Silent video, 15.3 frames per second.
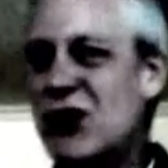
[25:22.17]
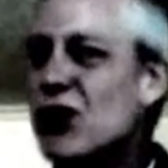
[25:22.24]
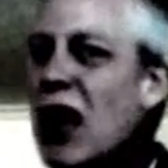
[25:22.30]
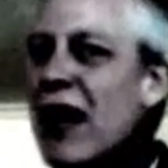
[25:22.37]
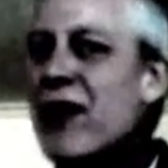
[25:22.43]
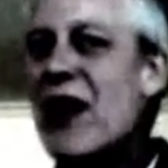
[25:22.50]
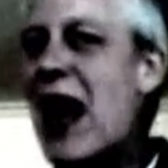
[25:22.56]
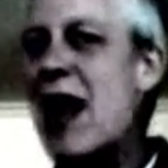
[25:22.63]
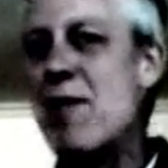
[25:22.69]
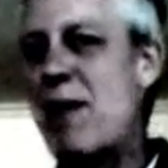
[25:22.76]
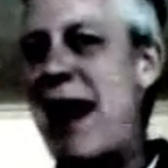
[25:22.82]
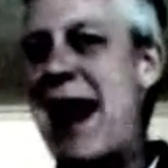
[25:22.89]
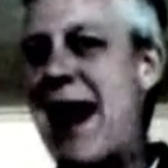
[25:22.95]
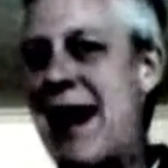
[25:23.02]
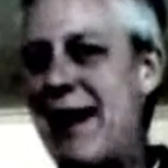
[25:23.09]
It's not that
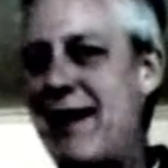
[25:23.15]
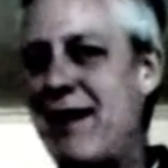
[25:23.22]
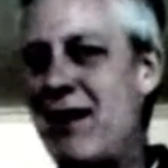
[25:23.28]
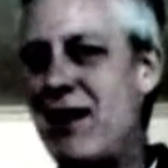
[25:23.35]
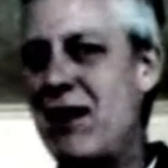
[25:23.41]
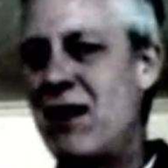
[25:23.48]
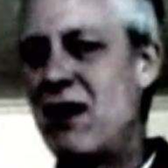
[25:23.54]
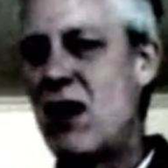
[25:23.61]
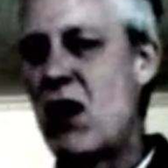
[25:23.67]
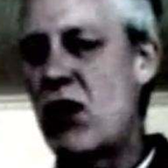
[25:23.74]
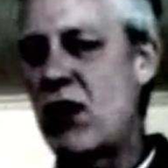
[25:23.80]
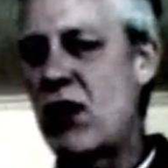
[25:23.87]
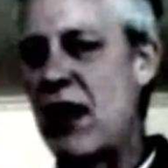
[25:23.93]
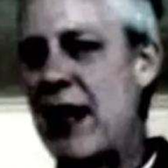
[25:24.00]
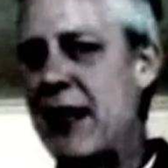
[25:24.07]
bad.
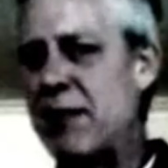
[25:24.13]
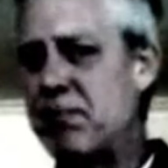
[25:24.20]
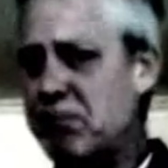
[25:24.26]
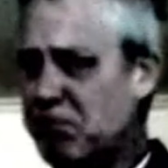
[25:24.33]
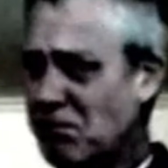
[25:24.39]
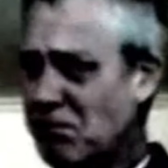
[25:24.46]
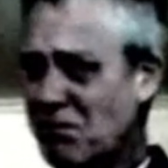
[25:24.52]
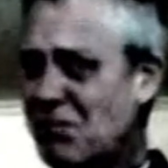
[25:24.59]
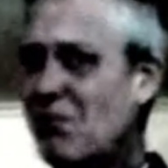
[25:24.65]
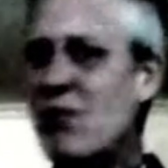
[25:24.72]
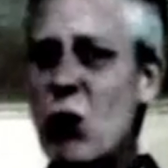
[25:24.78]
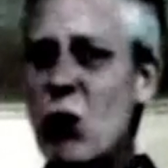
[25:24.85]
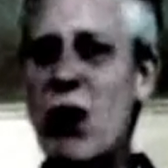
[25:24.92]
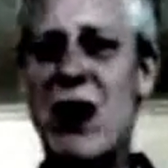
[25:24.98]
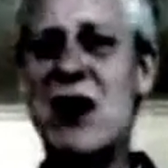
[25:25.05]
All right?
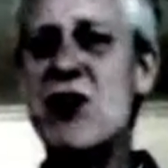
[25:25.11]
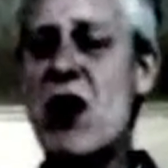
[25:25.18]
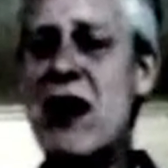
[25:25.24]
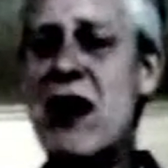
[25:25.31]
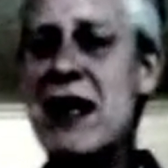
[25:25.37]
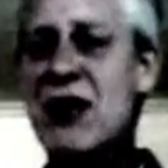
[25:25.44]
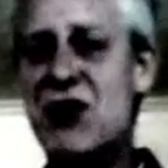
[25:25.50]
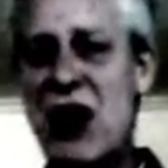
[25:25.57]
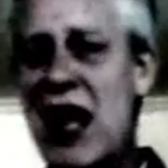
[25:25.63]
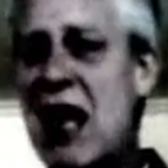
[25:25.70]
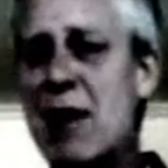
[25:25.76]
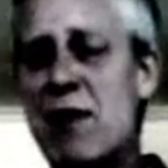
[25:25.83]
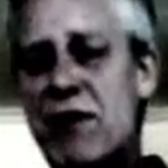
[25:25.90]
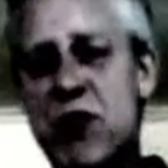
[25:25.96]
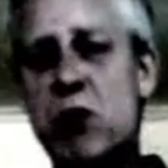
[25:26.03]
Whereas on an
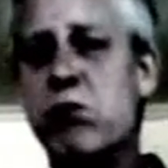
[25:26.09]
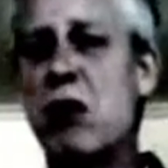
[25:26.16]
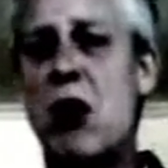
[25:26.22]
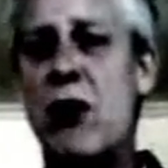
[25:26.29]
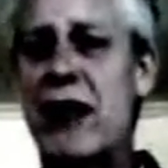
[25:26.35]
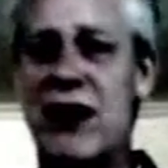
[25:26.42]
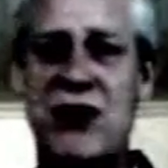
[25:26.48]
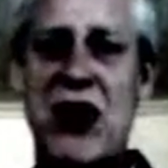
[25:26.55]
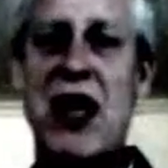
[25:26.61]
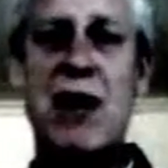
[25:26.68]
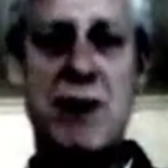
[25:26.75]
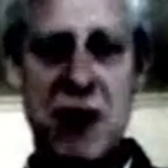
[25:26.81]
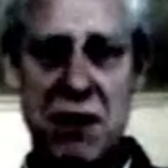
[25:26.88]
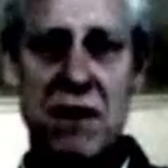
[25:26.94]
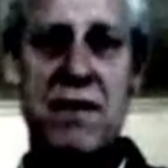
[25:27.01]
exam, if you blow an
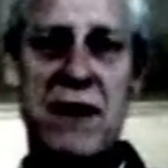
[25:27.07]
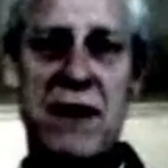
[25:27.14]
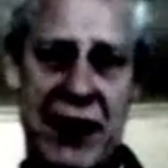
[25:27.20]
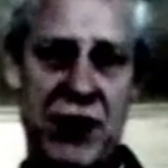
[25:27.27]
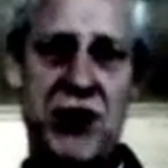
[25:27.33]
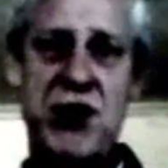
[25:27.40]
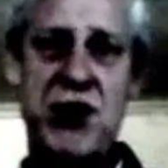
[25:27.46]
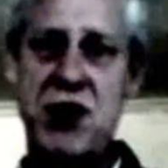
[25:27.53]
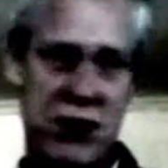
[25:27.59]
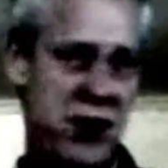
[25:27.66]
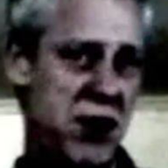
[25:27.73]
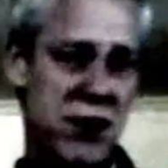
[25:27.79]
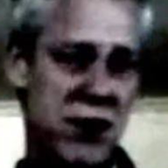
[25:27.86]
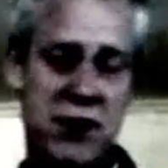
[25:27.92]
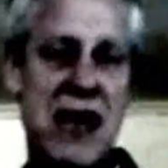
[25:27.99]
exam, you're finished.
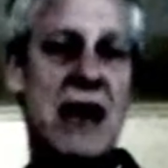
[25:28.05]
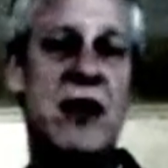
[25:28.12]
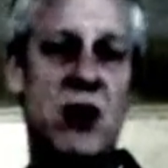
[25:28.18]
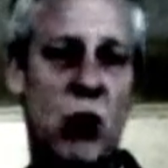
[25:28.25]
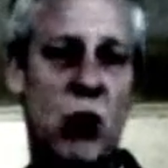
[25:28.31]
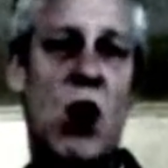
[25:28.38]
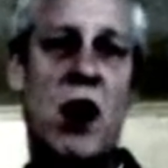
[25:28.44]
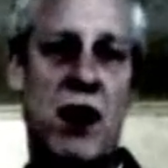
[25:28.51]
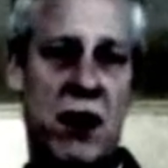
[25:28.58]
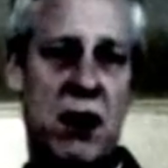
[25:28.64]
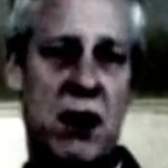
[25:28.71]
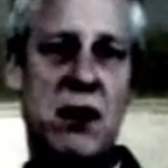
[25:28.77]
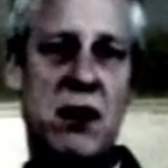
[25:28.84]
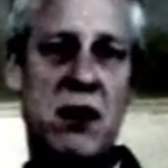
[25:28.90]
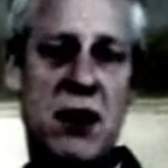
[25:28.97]
You're dead in the water.